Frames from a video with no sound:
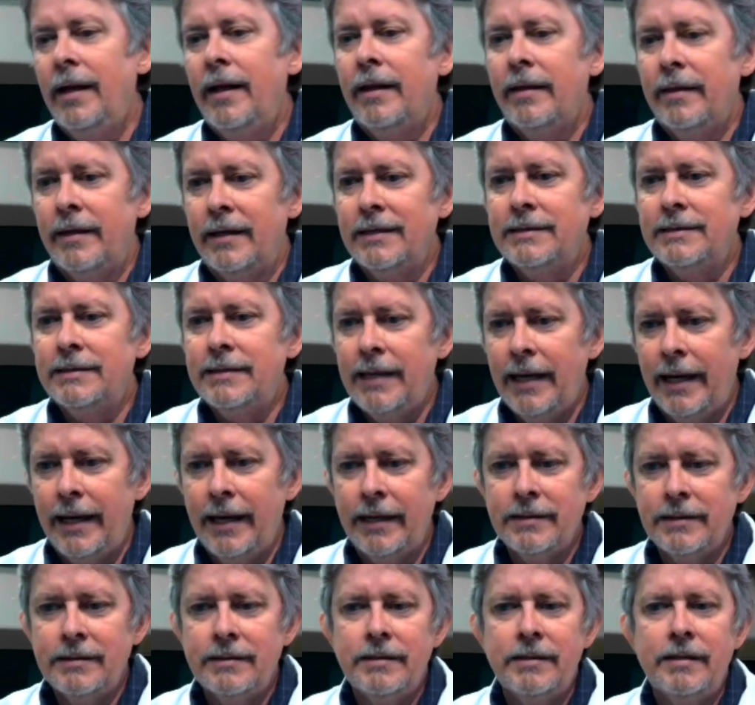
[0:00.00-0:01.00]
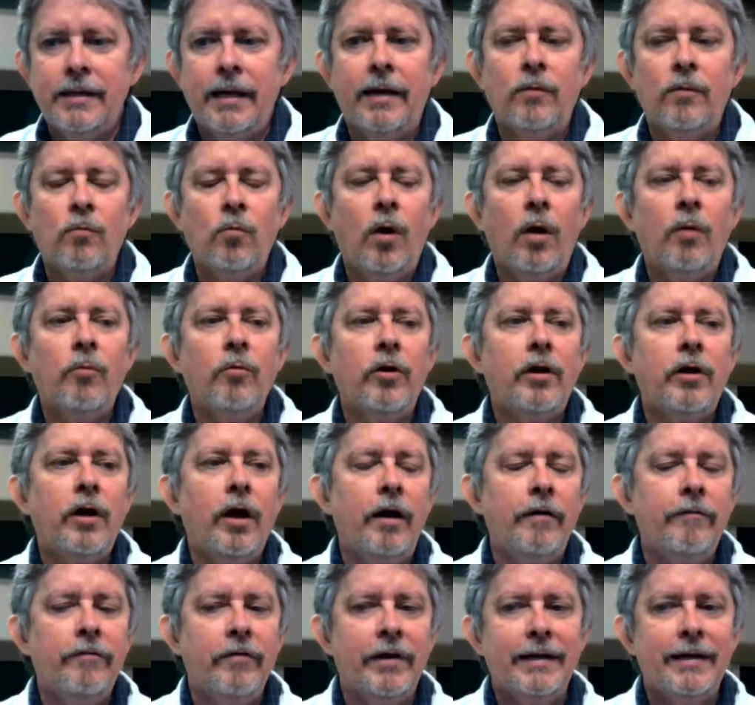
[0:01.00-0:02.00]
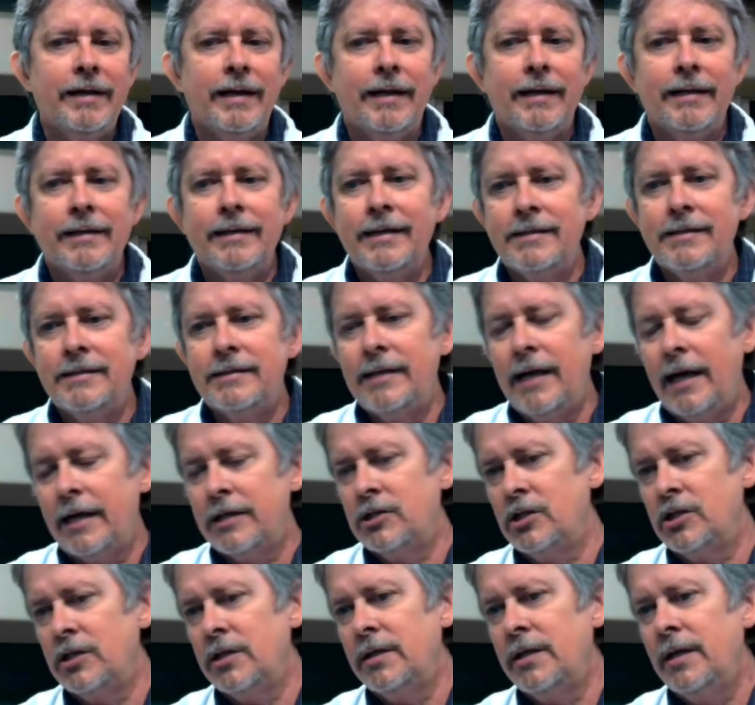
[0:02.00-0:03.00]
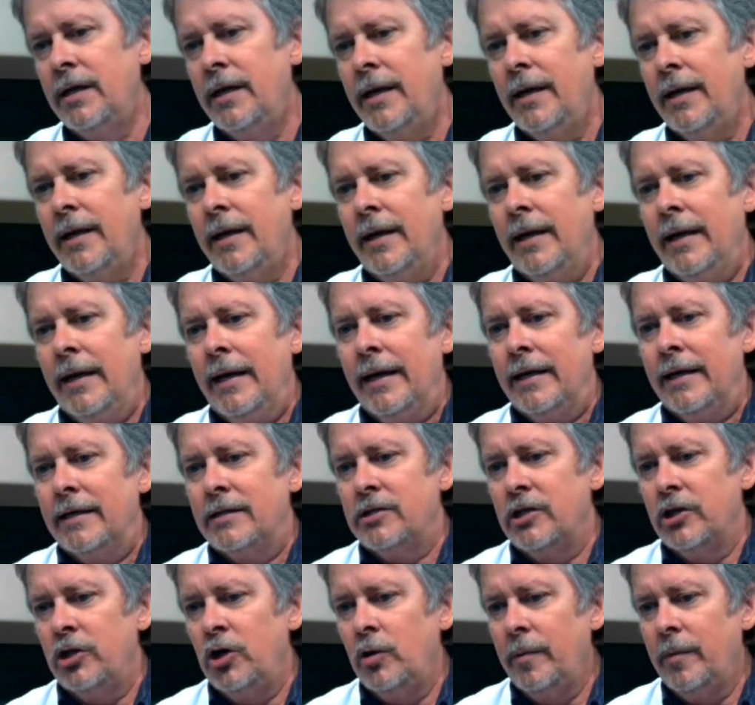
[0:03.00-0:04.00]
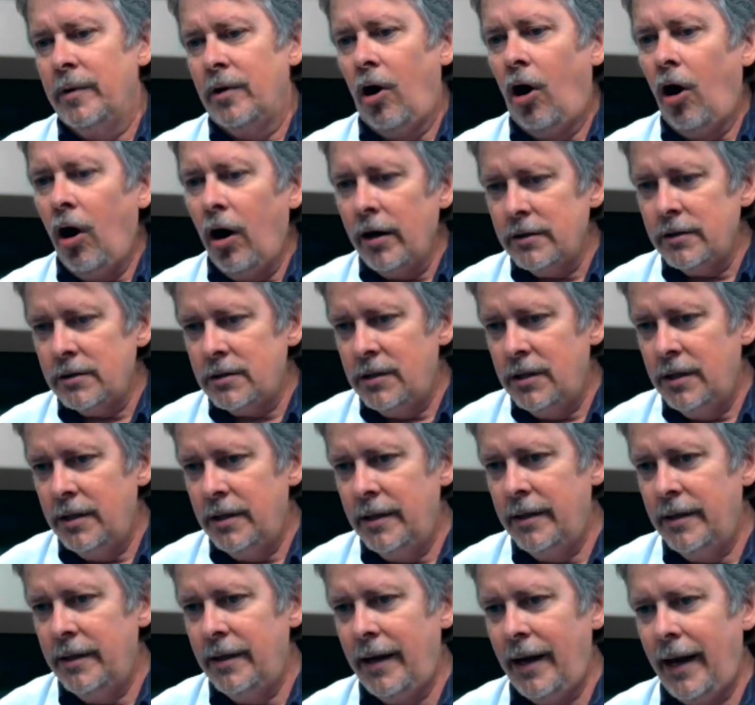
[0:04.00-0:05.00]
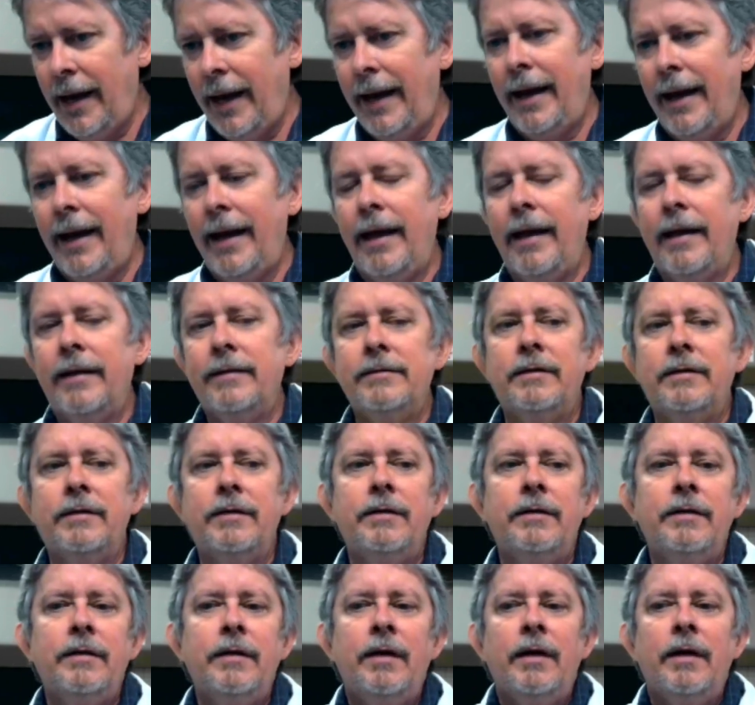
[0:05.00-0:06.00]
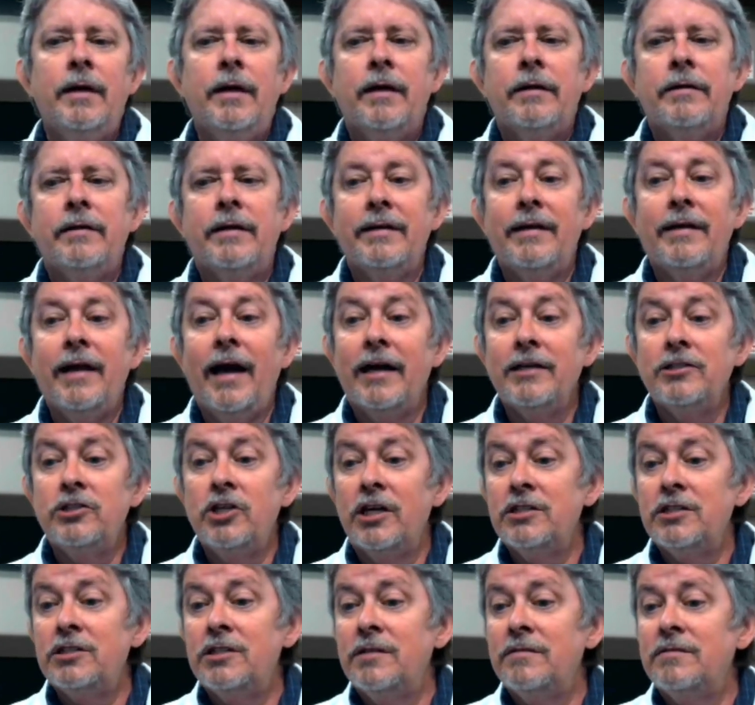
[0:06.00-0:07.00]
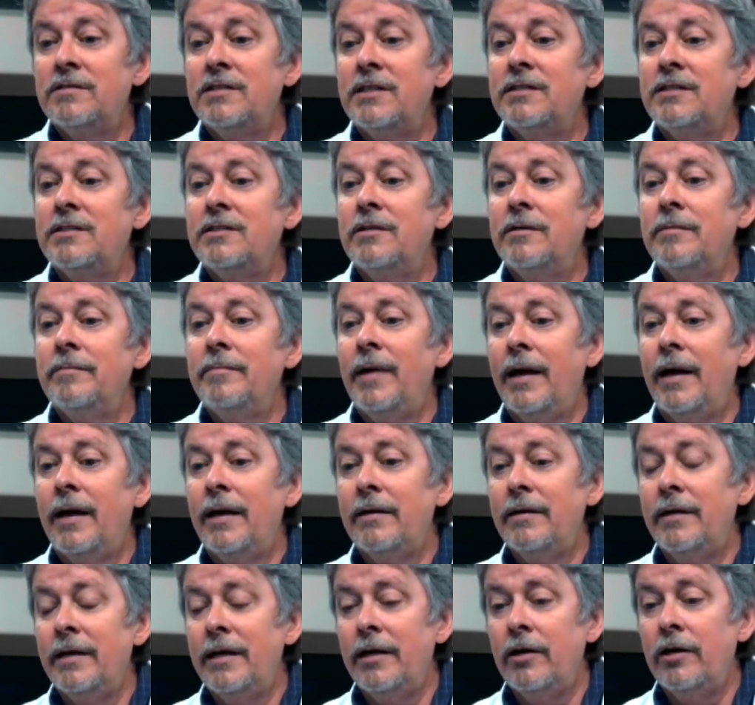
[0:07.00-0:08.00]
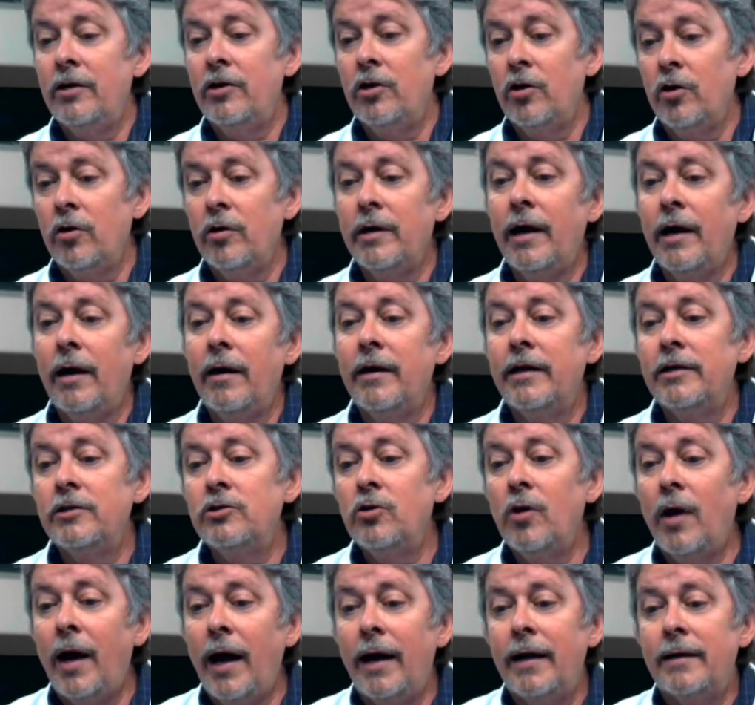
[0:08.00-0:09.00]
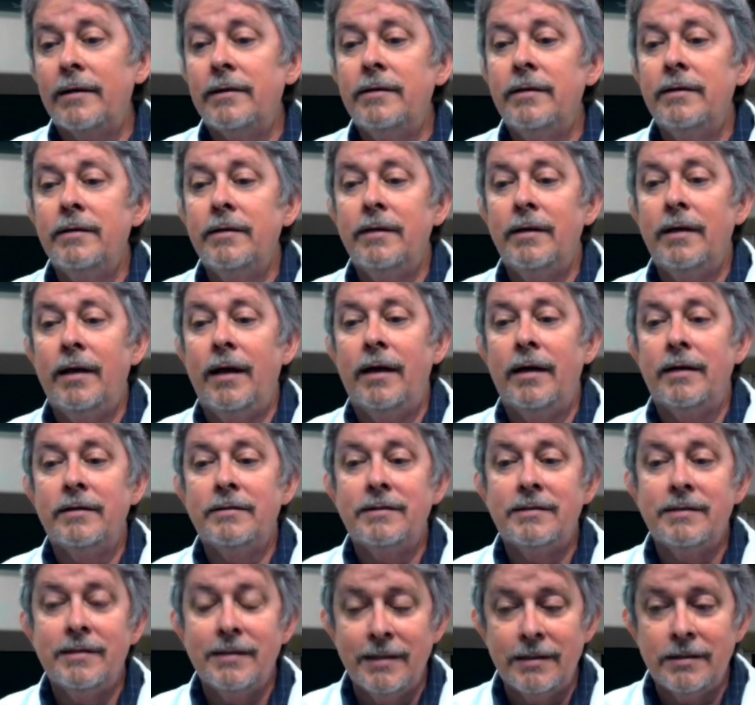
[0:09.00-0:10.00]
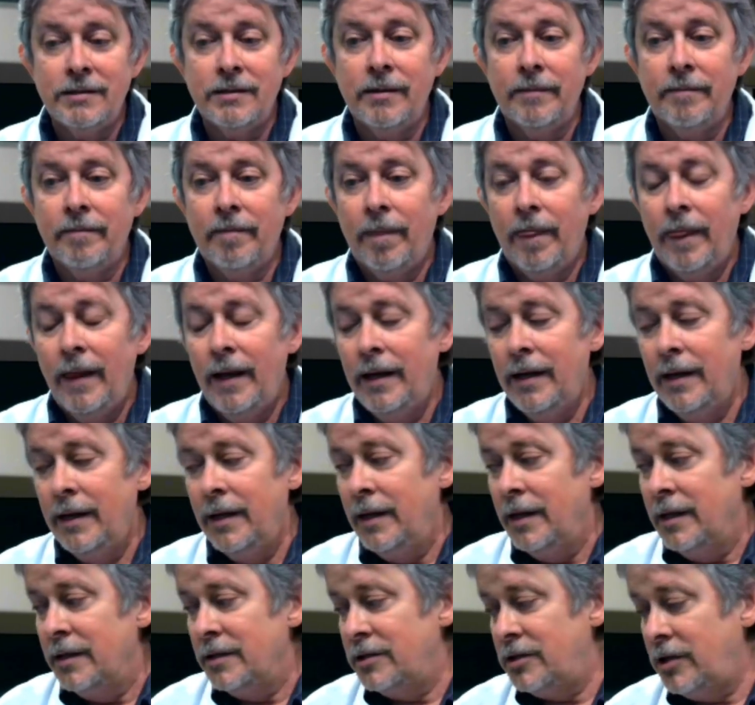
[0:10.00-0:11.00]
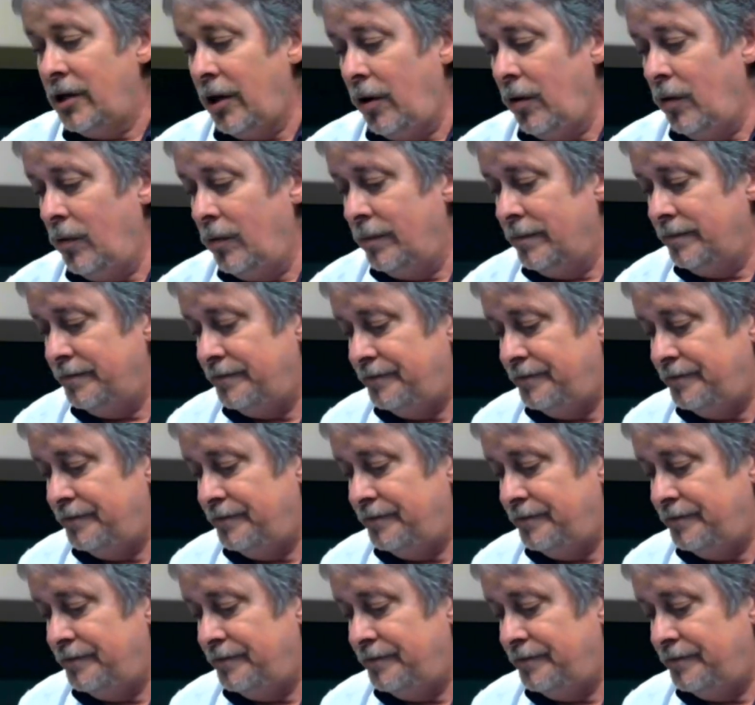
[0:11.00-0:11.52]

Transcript: these tests. And what we're covering in this section is the human heart and the digestive system and the urinary tract system. So